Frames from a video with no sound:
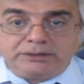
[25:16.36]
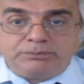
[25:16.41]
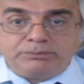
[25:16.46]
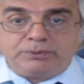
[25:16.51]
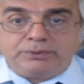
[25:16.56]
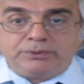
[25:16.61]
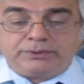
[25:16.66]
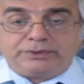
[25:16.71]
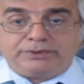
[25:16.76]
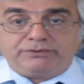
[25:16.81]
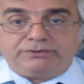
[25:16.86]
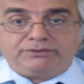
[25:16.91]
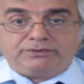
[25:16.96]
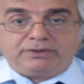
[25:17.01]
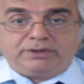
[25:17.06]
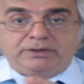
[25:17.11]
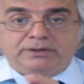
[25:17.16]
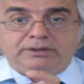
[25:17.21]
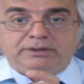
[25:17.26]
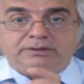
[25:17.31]
point,
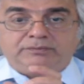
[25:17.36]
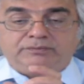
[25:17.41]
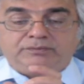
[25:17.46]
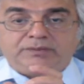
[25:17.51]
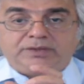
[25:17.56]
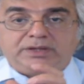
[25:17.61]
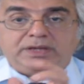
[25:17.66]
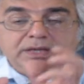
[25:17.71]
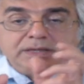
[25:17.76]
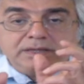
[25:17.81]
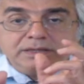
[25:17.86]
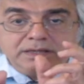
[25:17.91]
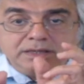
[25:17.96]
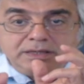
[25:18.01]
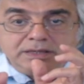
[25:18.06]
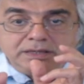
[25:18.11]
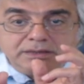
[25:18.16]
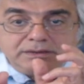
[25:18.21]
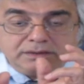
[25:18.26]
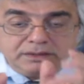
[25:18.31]

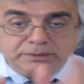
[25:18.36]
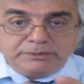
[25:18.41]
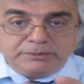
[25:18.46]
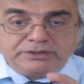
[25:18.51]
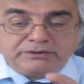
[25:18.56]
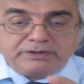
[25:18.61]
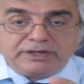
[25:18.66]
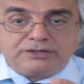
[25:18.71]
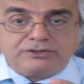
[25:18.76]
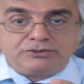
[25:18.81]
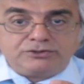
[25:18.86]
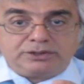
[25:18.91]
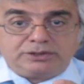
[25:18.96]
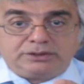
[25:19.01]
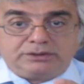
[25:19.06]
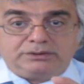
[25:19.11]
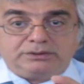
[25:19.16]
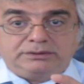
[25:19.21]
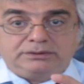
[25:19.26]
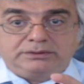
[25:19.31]
any
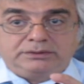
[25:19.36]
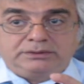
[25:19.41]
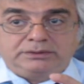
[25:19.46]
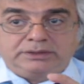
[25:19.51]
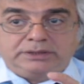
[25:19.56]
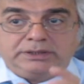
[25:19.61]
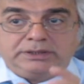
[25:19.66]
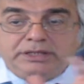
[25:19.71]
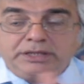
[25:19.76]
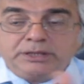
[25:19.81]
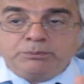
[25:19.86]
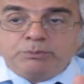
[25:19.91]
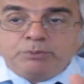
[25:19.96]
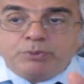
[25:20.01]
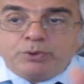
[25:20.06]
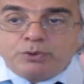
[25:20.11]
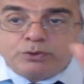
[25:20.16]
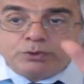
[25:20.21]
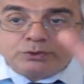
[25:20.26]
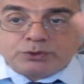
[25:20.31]
limitation
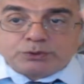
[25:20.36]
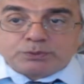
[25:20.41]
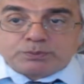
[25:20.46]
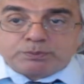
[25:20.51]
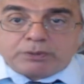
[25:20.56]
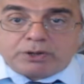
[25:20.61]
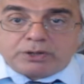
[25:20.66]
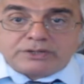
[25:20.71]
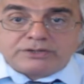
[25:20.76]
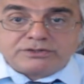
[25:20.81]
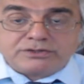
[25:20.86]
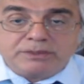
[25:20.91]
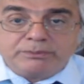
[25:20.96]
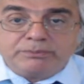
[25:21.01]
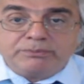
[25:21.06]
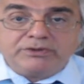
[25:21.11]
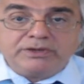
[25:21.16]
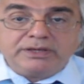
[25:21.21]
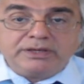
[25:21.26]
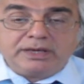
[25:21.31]
imposed by
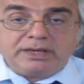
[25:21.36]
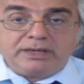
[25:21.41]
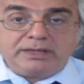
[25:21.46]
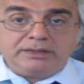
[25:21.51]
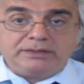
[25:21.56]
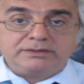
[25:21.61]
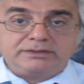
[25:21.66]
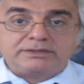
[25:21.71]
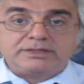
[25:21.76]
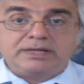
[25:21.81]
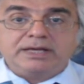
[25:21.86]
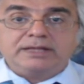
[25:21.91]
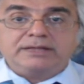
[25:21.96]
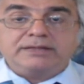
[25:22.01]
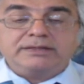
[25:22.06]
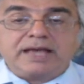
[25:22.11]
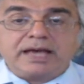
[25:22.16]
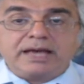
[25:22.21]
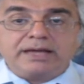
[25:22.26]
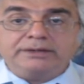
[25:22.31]
something else
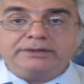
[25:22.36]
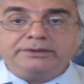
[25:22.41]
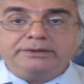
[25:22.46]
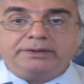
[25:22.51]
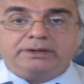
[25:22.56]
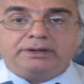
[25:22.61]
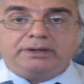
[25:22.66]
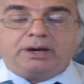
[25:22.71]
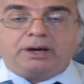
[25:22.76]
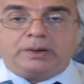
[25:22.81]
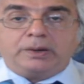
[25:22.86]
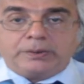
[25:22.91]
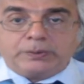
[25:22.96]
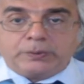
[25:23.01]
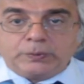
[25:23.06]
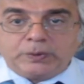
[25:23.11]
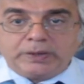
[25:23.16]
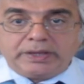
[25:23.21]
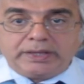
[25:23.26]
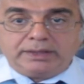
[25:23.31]
than our
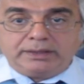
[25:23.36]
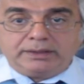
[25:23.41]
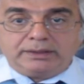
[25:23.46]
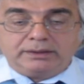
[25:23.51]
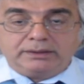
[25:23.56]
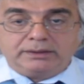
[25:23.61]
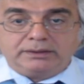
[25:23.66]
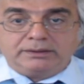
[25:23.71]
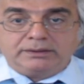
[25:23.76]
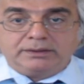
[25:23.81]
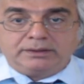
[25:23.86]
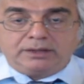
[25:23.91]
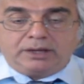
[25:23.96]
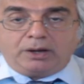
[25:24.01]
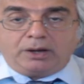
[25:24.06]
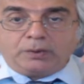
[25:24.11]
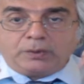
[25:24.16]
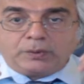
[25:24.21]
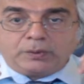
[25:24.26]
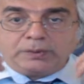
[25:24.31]
will
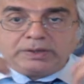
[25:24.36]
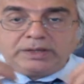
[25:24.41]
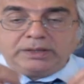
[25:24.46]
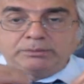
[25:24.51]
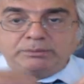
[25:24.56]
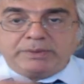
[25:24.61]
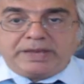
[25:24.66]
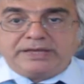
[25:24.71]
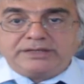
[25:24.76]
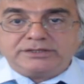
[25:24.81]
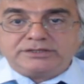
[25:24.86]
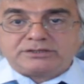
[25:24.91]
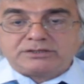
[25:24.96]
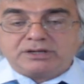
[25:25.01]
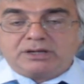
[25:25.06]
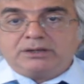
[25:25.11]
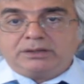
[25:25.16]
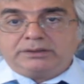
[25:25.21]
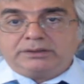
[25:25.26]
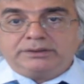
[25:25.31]
based
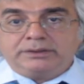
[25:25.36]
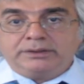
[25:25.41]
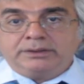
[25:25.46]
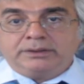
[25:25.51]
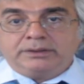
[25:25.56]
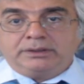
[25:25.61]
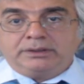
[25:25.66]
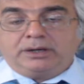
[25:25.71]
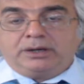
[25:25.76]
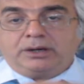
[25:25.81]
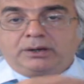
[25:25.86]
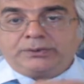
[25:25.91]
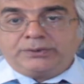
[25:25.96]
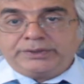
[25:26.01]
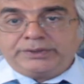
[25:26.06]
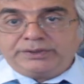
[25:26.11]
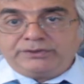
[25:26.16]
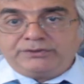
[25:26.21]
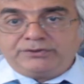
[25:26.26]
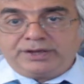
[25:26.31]
on
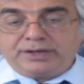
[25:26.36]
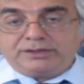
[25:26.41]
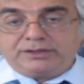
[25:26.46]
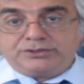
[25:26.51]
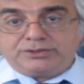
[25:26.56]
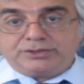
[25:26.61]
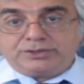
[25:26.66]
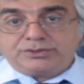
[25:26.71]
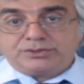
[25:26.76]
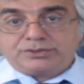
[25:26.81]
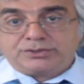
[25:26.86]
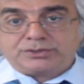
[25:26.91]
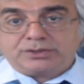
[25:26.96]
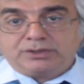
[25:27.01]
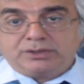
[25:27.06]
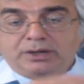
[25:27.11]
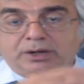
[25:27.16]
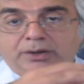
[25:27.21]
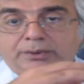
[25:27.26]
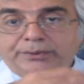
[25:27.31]
our
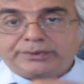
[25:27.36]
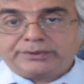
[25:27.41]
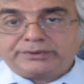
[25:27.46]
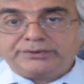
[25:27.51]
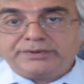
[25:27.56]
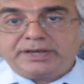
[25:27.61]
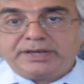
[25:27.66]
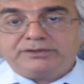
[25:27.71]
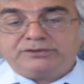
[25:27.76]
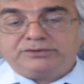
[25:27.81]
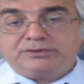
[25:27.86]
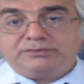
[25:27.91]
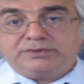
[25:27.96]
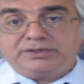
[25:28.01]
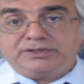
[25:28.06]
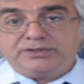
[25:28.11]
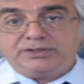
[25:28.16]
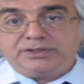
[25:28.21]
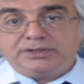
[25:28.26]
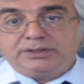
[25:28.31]
intelligence, our
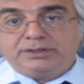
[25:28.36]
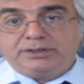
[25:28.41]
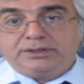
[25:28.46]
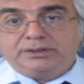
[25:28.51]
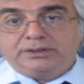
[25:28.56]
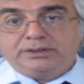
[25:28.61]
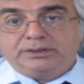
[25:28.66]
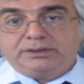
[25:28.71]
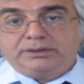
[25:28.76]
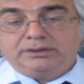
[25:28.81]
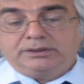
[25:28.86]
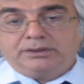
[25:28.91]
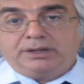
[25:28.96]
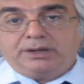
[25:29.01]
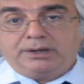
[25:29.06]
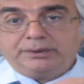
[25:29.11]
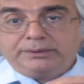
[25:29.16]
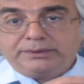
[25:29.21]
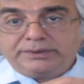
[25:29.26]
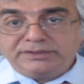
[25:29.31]
creativity,
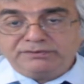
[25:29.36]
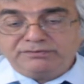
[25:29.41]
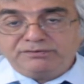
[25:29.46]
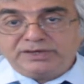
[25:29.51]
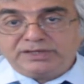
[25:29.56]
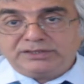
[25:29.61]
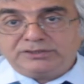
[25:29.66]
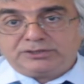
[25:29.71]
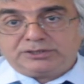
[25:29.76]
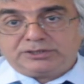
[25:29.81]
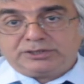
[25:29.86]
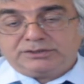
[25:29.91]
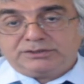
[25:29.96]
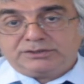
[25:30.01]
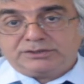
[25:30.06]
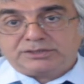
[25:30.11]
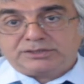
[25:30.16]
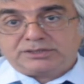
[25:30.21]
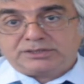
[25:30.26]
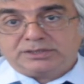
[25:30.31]
our
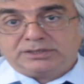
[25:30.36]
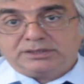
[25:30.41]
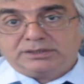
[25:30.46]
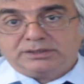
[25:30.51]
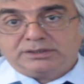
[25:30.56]
inventions,